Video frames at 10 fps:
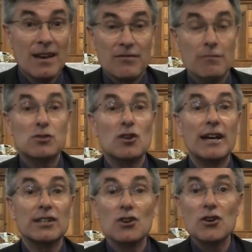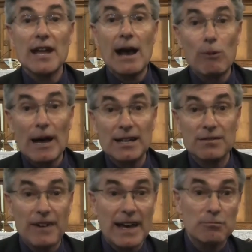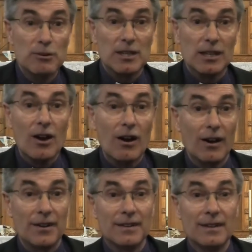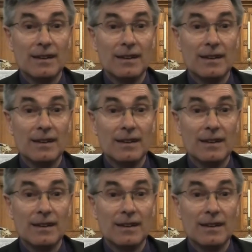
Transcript: from trying to earn our way into faith with God,